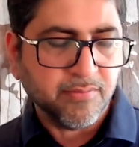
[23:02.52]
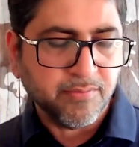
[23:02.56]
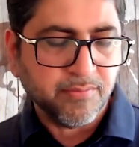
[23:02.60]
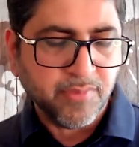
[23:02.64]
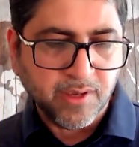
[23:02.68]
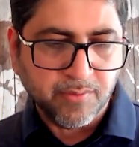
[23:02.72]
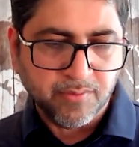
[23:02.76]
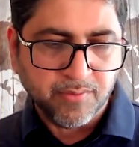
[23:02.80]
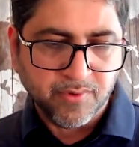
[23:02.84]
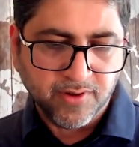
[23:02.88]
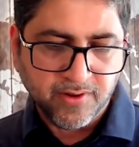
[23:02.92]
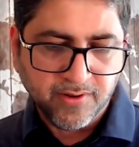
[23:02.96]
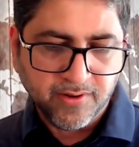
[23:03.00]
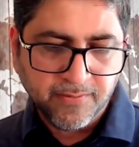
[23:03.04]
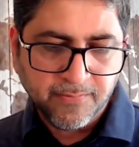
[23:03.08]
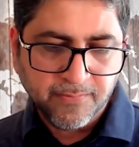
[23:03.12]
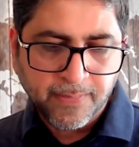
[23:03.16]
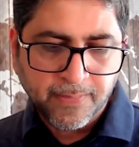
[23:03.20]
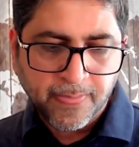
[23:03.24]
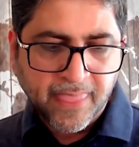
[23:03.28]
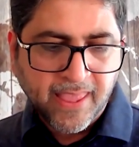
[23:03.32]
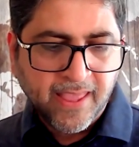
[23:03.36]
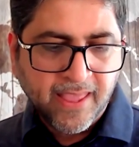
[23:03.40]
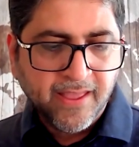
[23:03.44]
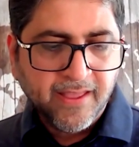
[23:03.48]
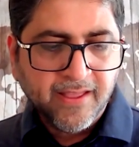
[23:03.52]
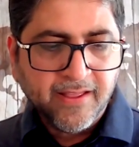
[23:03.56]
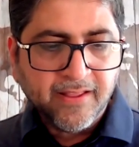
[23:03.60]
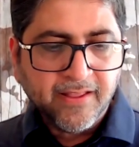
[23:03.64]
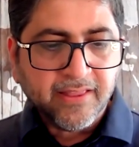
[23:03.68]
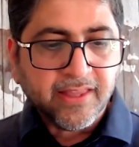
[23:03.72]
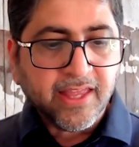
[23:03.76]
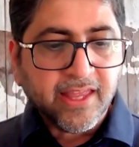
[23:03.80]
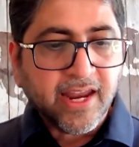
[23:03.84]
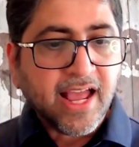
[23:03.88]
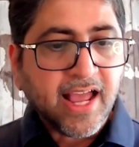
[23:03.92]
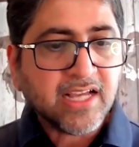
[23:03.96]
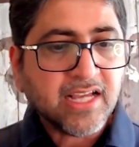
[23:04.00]
people.
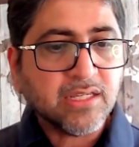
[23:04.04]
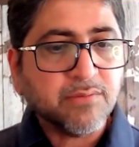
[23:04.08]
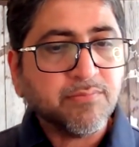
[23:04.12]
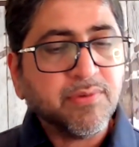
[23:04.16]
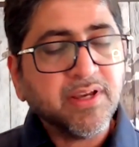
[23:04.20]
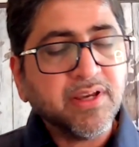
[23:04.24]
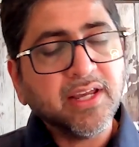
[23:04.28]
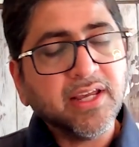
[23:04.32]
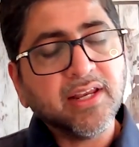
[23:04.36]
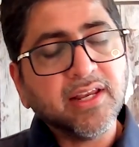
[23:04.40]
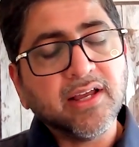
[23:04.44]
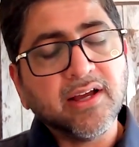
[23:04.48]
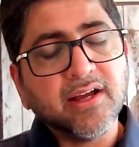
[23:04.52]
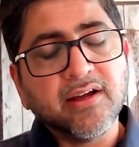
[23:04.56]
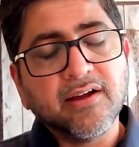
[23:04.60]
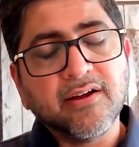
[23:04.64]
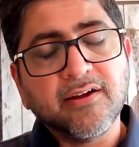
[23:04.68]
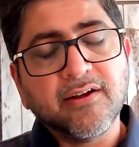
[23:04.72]
There has been